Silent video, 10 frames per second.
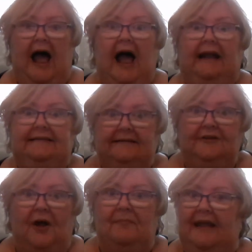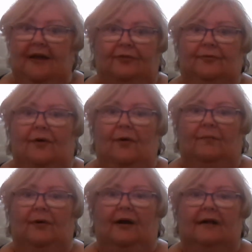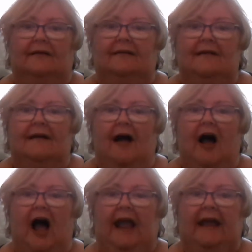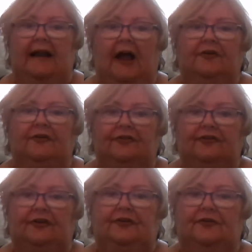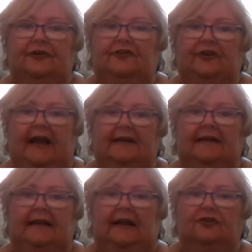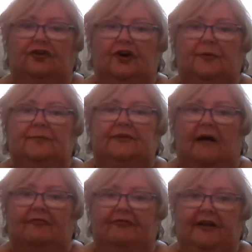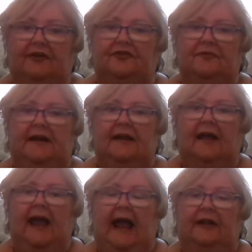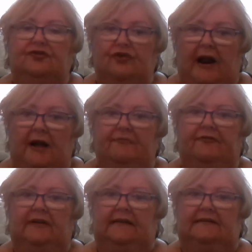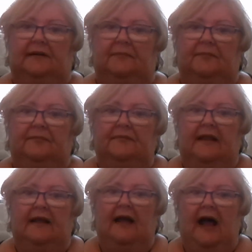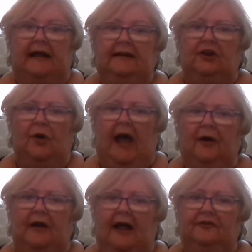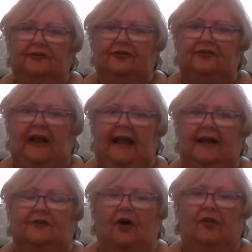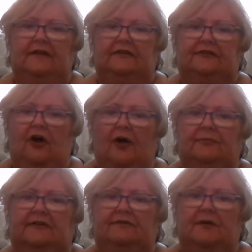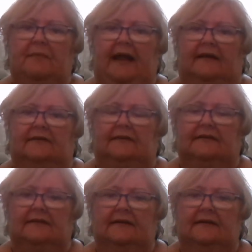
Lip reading: I did not make it through the whole book. I had understood Christianity in terms of victory and triumphalism. I didn't know how to understand all these Psalms of lament.